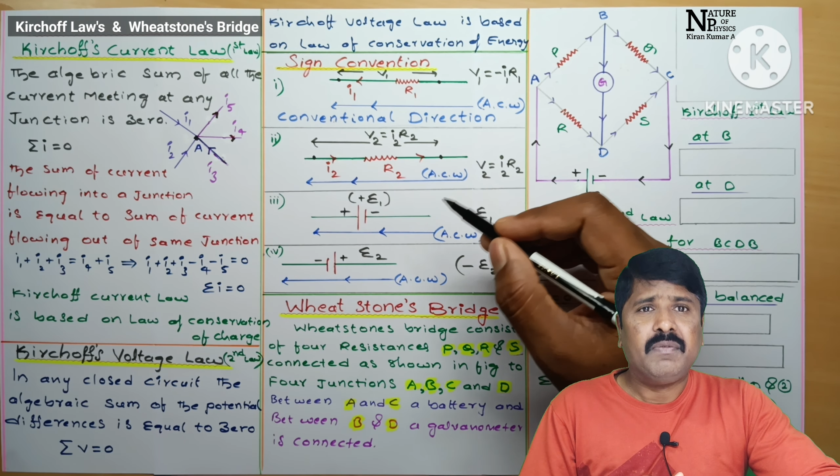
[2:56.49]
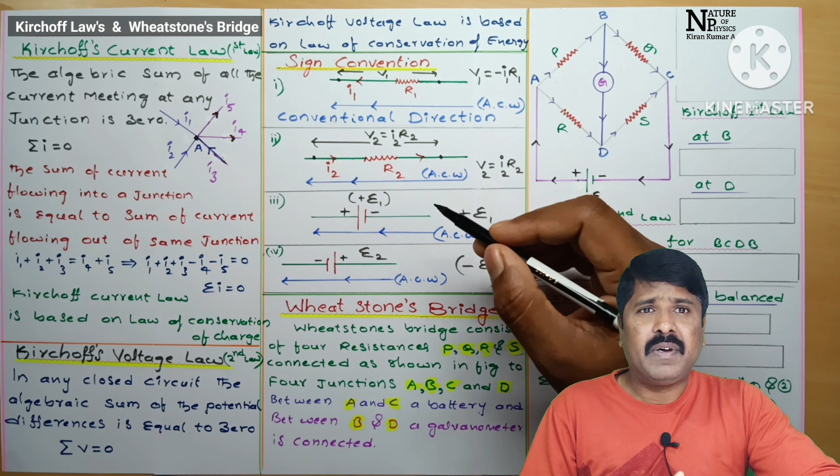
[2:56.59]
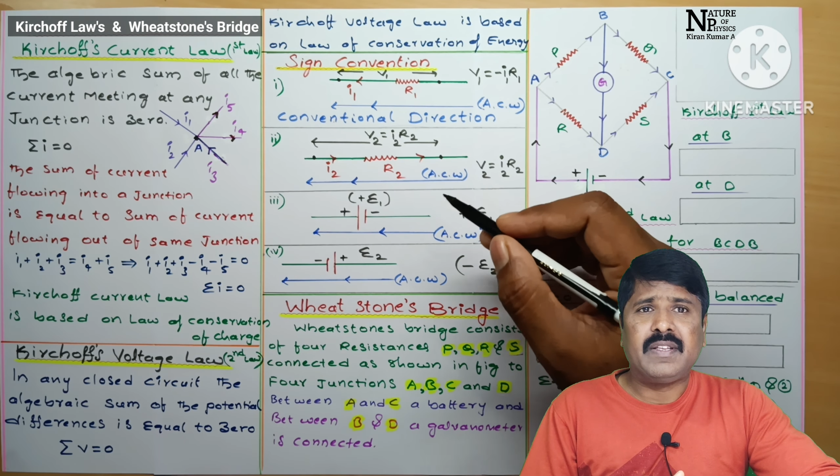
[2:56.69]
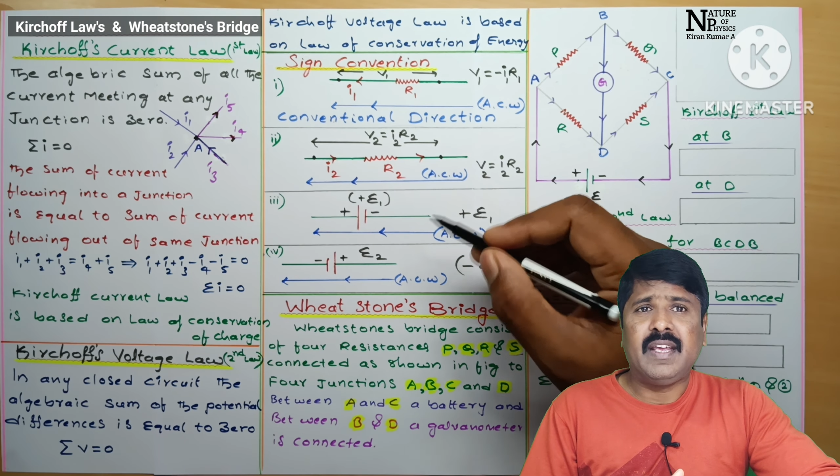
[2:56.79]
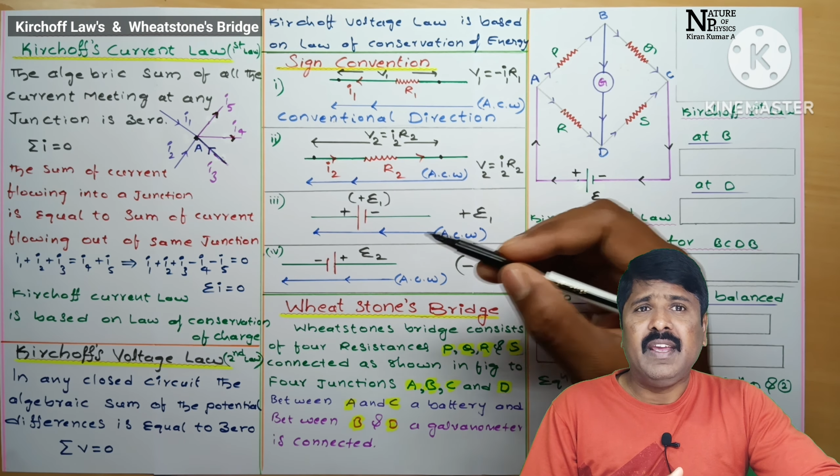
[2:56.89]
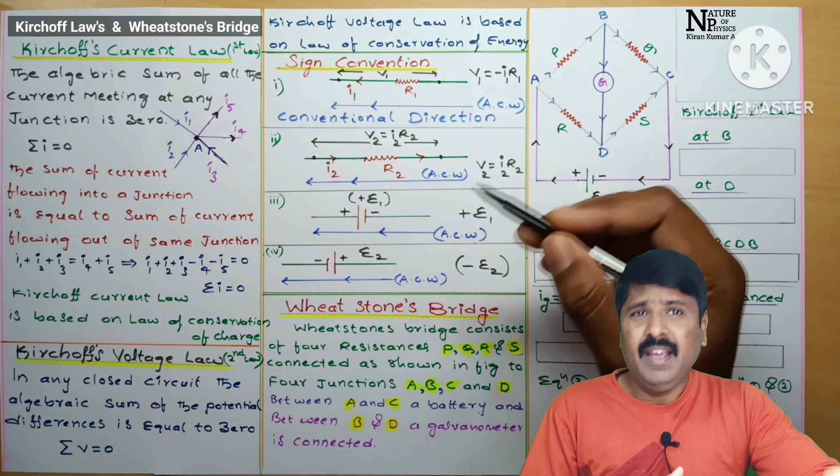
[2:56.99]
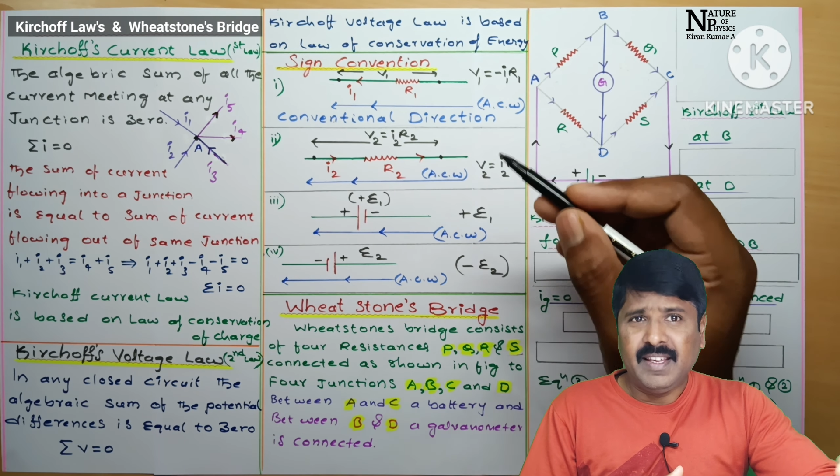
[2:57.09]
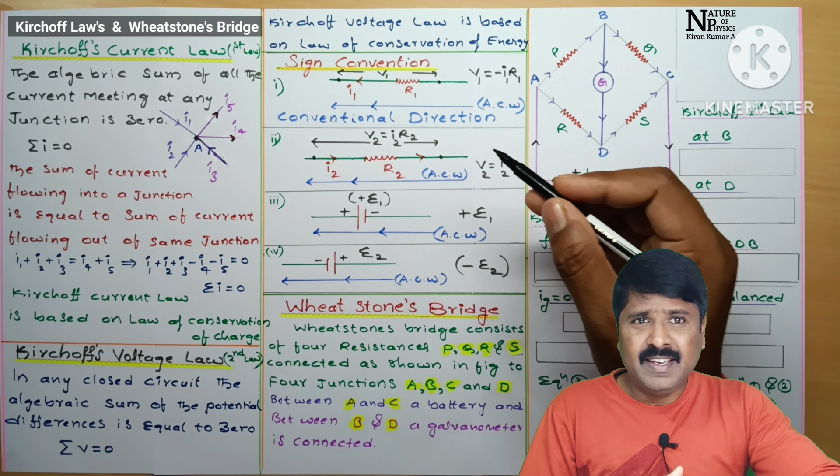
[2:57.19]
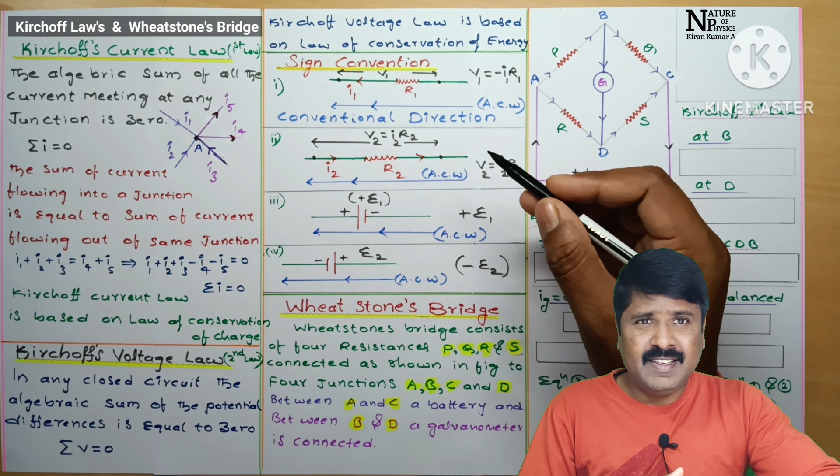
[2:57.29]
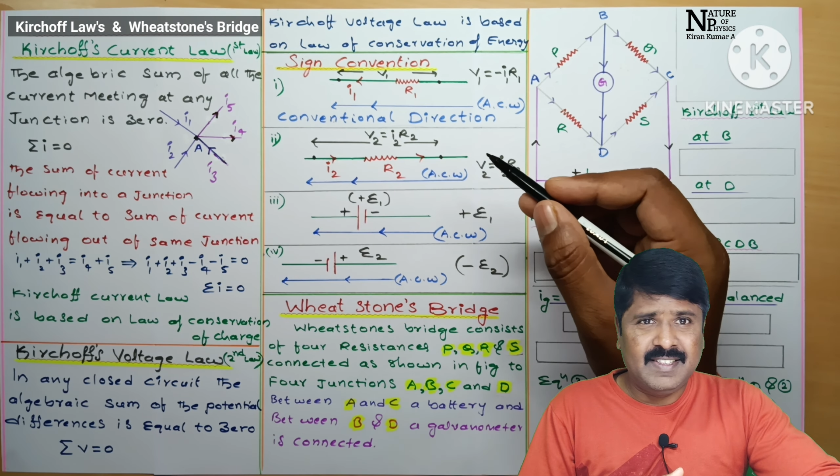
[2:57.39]
for the
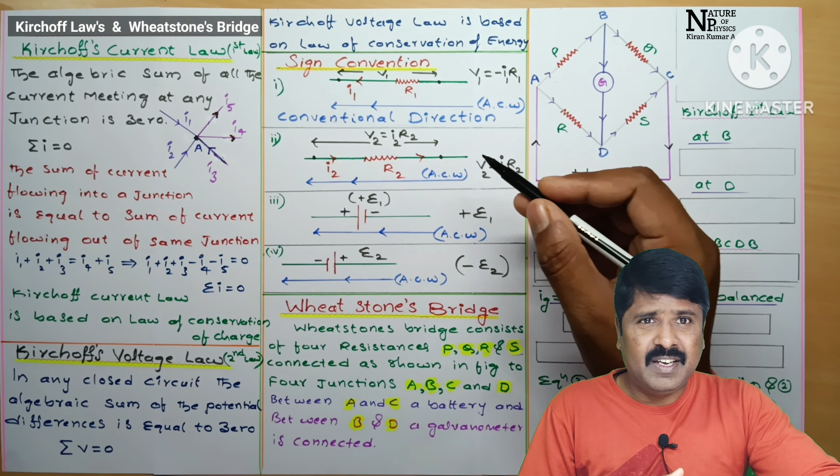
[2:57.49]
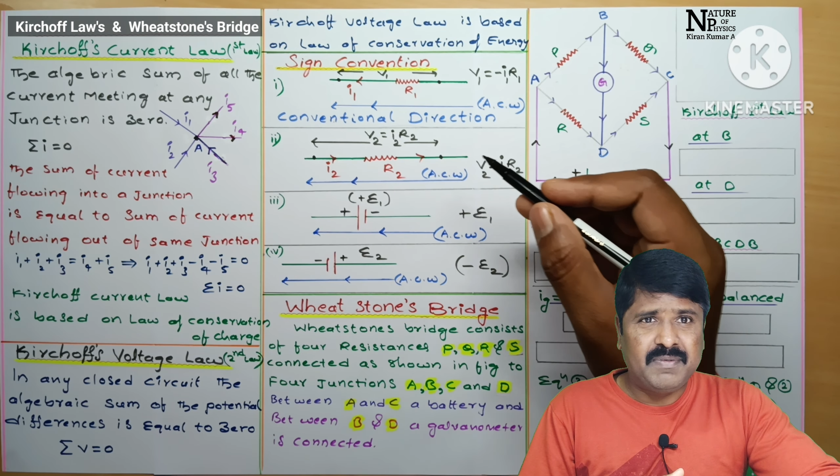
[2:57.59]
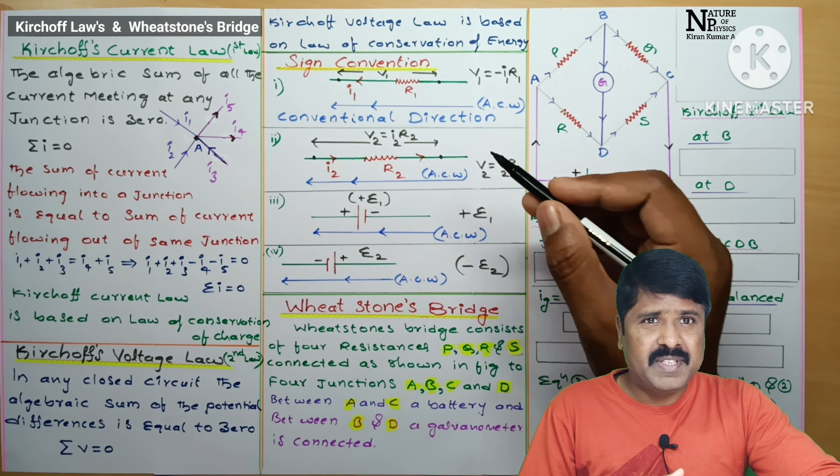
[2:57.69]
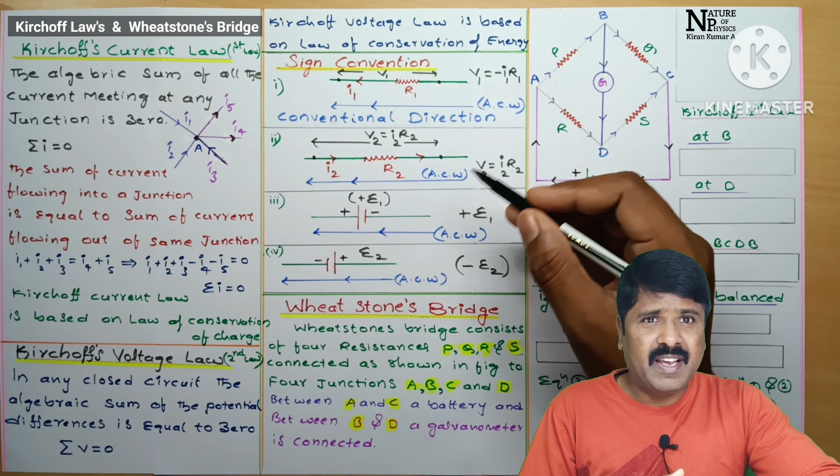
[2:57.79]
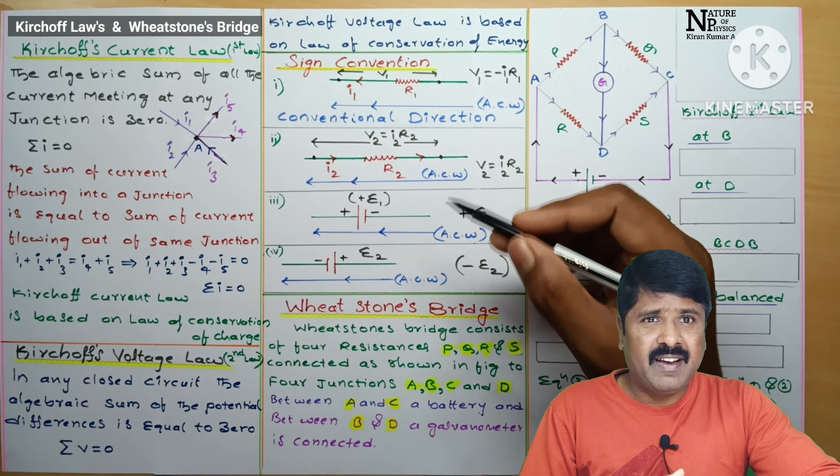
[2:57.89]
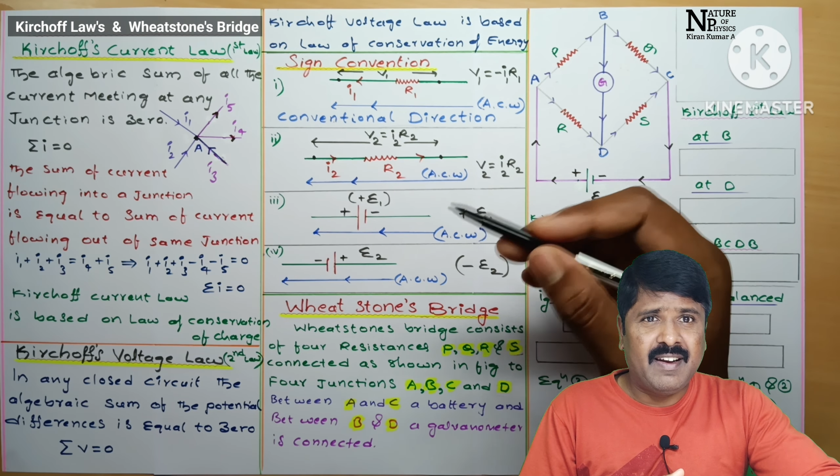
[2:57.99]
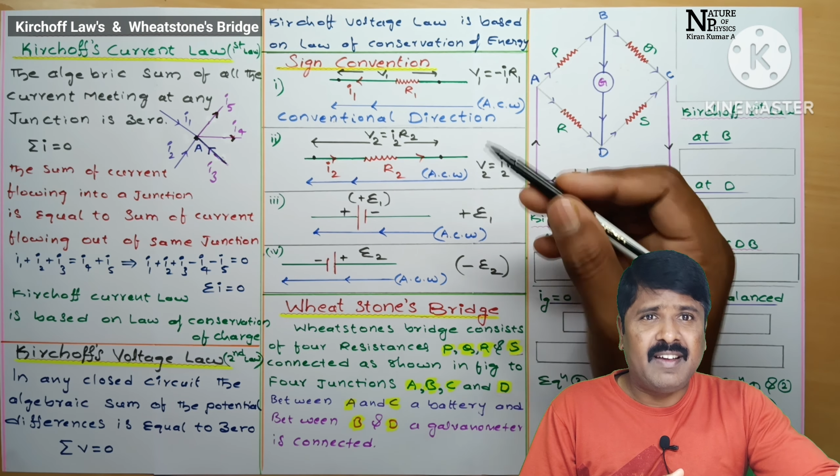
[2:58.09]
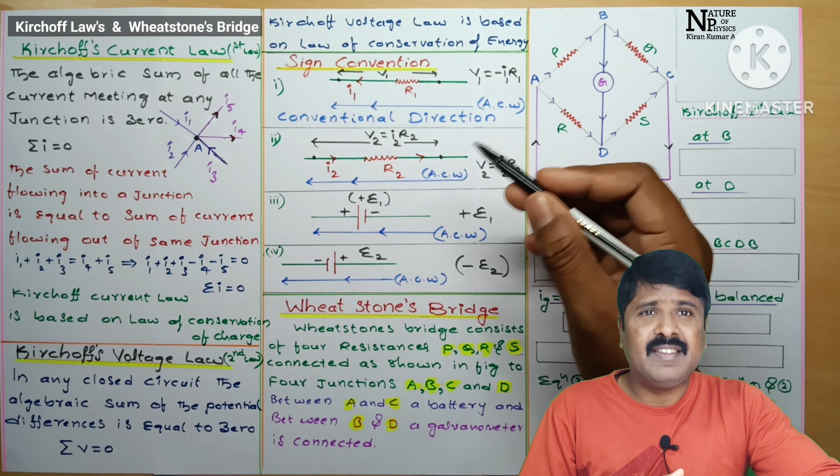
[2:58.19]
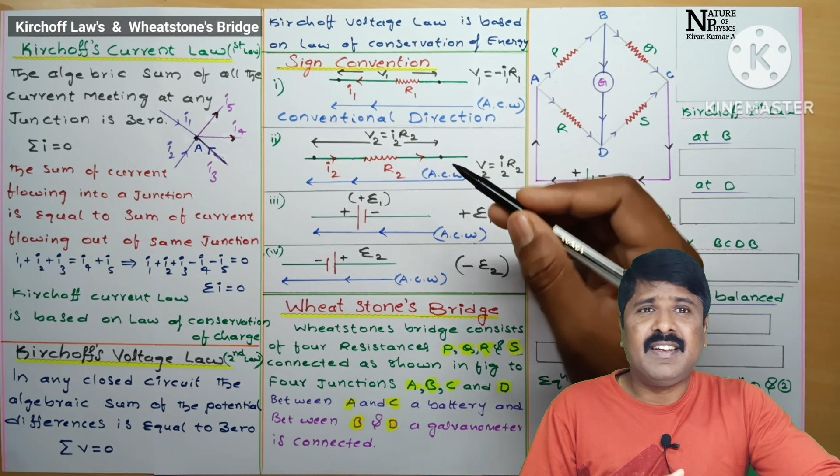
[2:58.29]
Kirchoff second law,